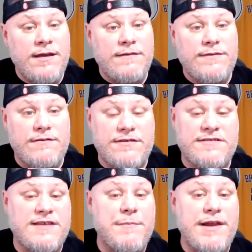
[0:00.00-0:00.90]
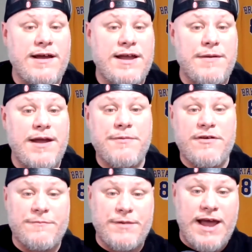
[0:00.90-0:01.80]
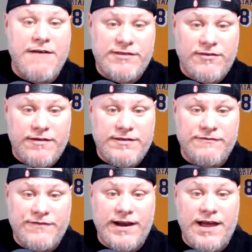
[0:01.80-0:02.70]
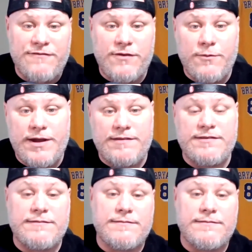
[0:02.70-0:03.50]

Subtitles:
there is a seminar coming up, because I've been advertising it for the last few weeks